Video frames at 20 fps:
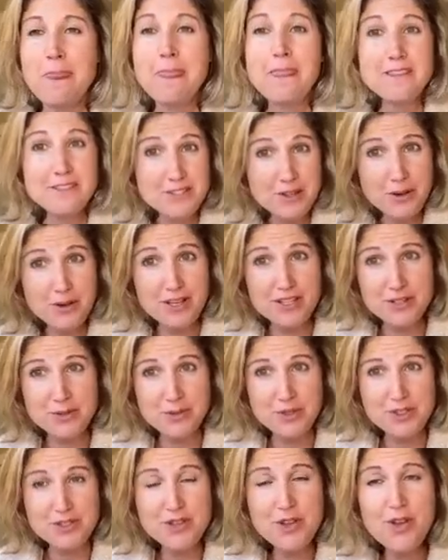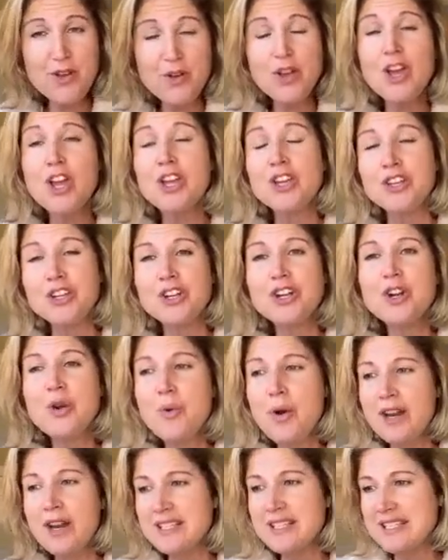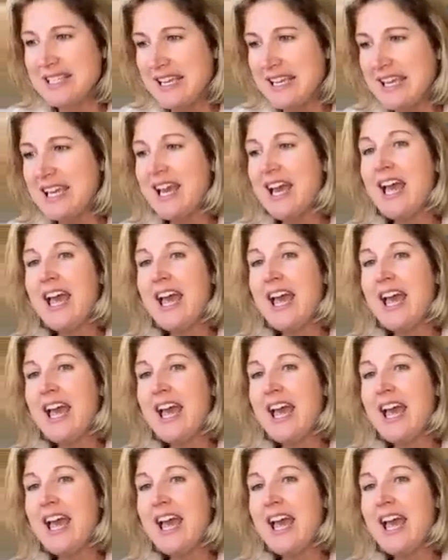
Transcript: So as a result, you're going to want to see